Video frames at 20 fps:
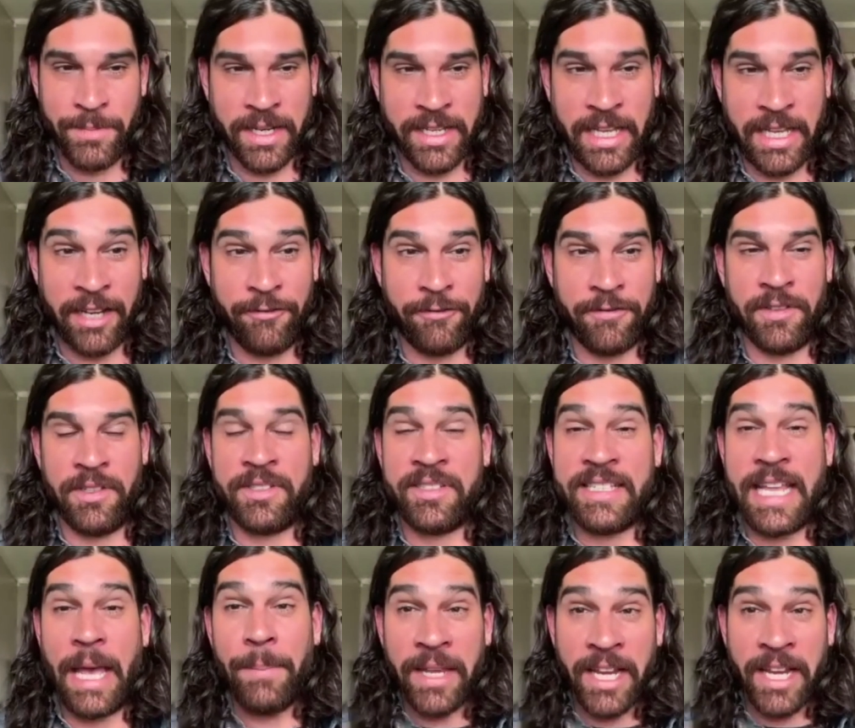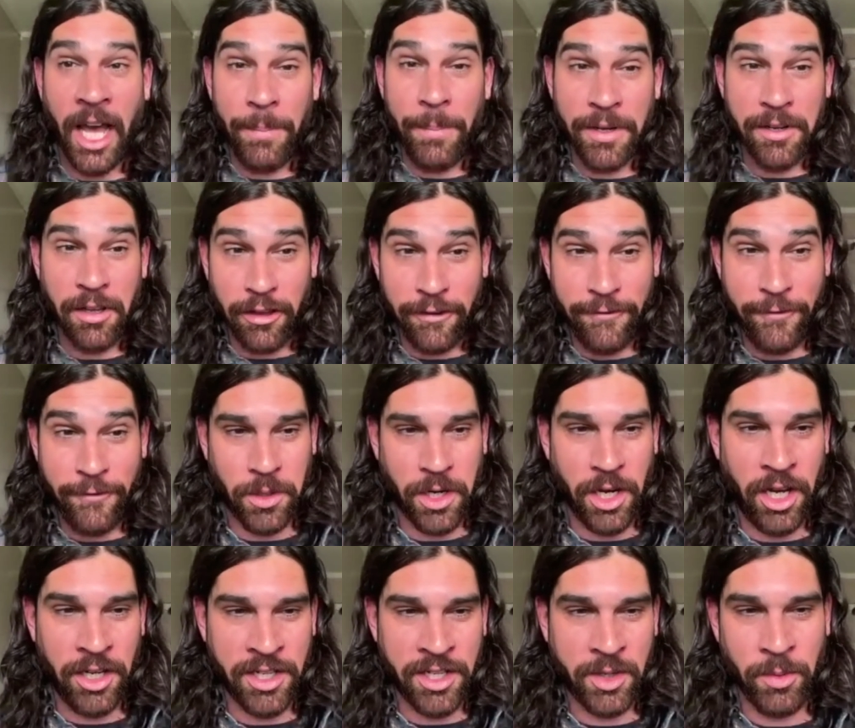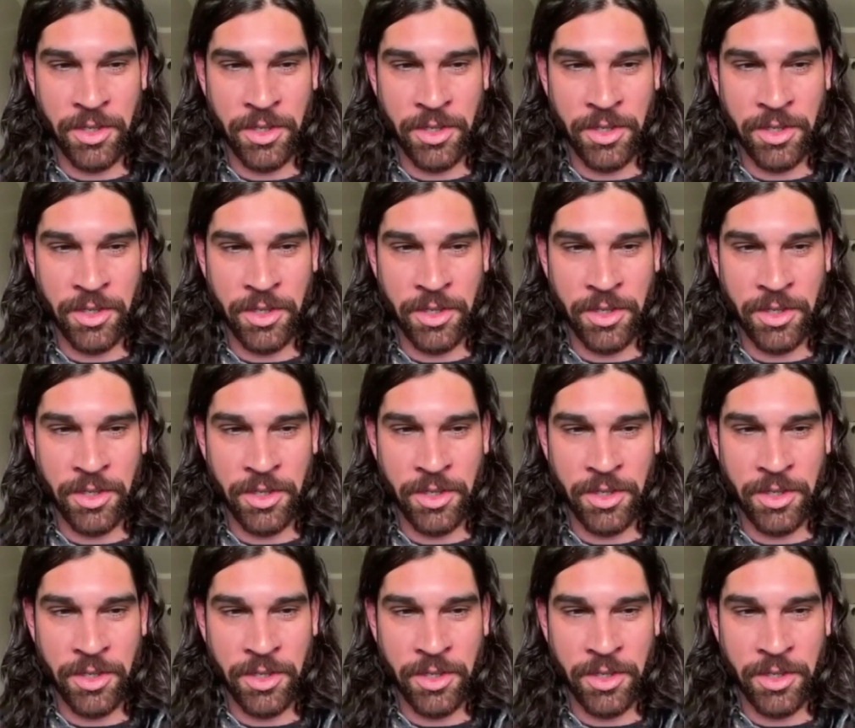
but kind of stepping up into the 400,